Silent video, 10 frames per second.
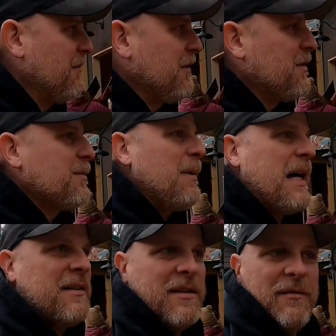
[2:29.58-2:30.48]
different
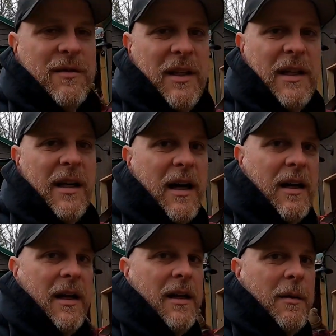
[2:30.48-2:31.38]
spots of the
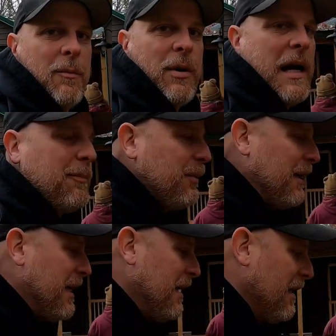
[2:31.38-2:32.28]

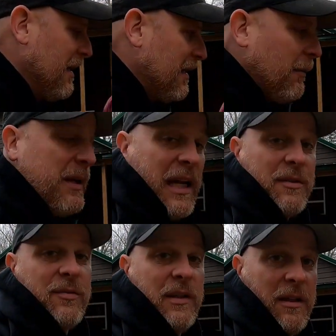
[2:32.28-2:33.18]
property that we
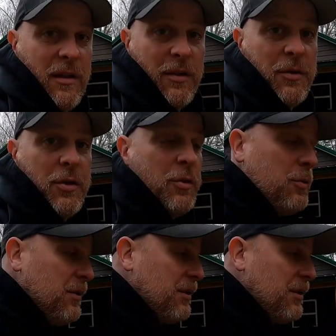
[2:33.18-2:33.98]
actually use,